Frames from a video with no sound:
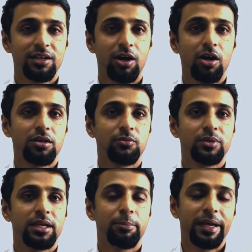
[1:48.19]
or with
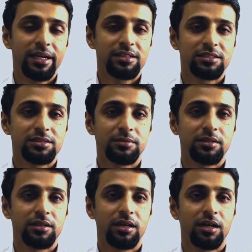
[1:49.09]
their parents
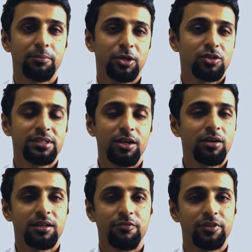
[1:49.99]
because they are
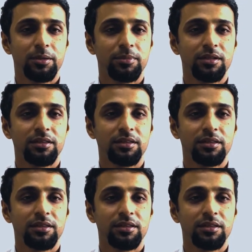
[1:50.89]
not comfortable.